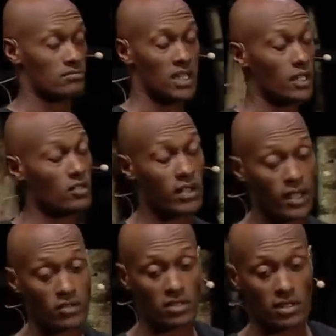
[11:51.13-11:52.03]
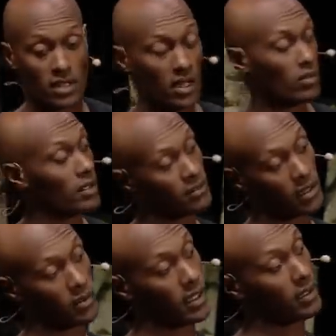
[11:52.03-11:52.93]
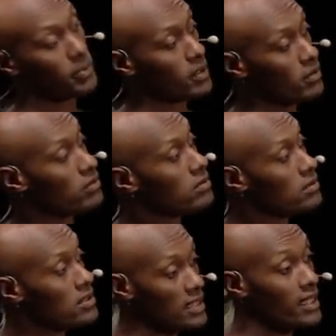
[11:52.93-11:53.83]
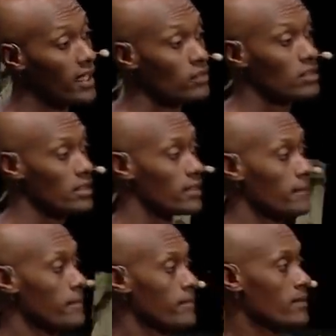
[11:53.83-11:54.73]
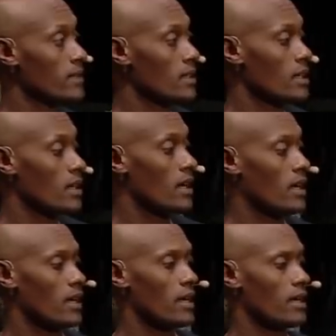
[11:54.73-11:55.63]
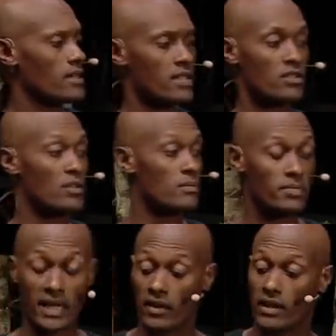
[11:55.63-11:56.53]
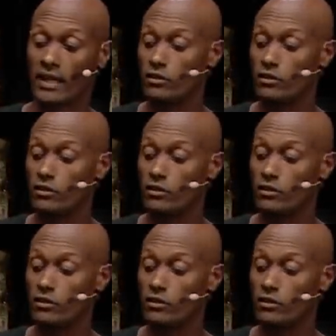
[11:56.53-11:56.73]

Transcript: take you to counseling. I will, I will help you seek counseling. Uh, and I said to him, Gary, I